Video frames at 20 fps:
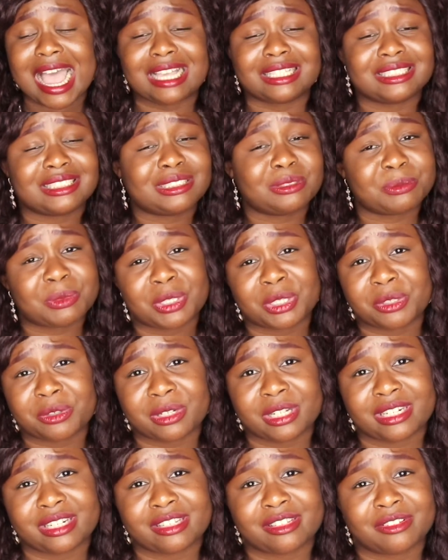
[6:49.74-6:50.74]
as a small
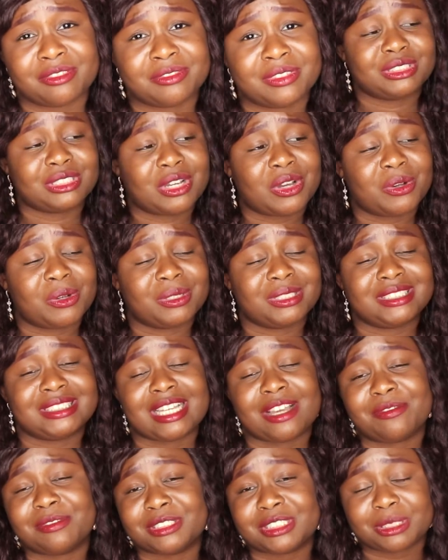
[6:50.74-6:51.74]
creative. So
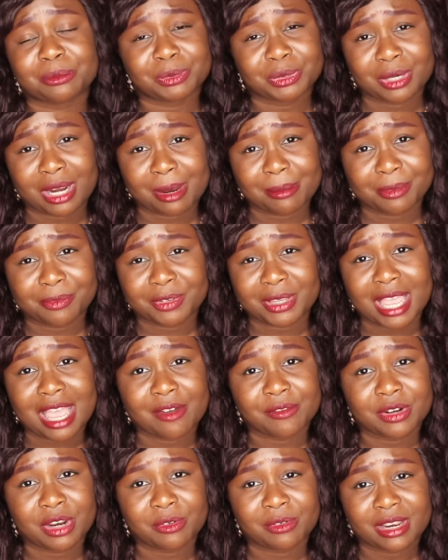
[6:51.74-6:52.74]
definitely subscribe if you
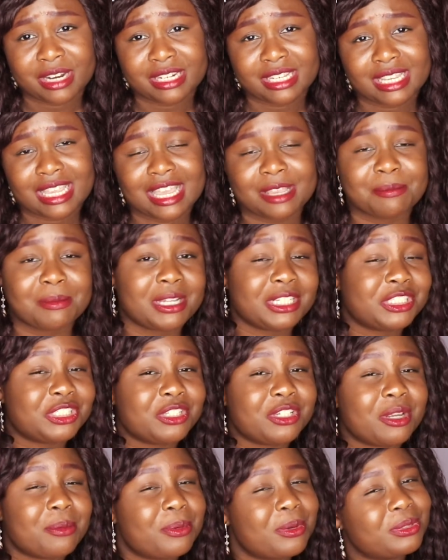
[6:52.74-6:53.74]
haven't already, and make
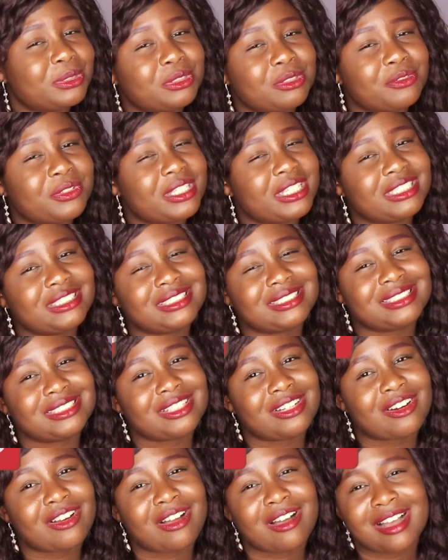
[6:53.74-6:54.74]
sure your post
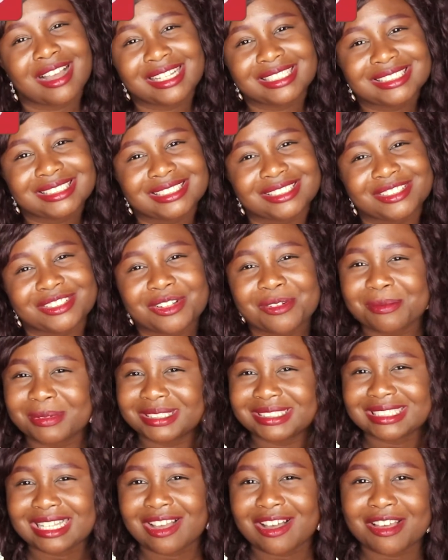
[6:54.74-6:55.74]
notifications are on so you don't
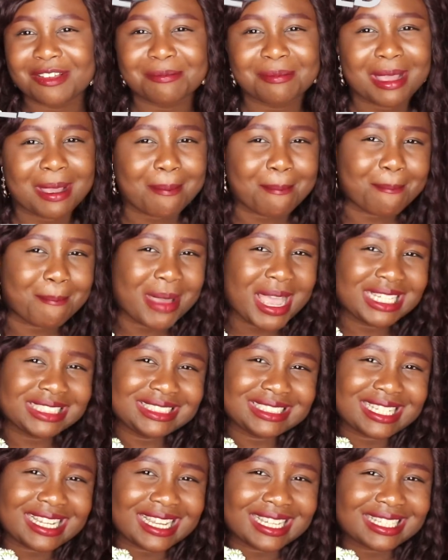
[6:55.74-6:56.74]
miss out on my
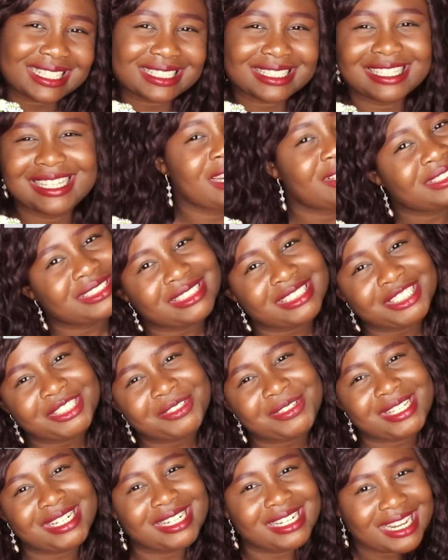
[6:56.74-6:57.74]
magic. And I'll see
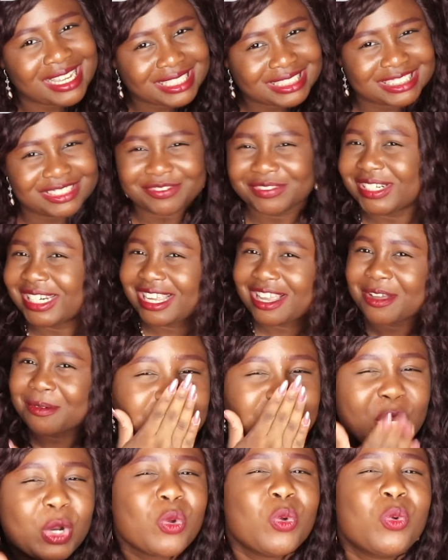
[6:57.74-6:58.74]
you in the next video.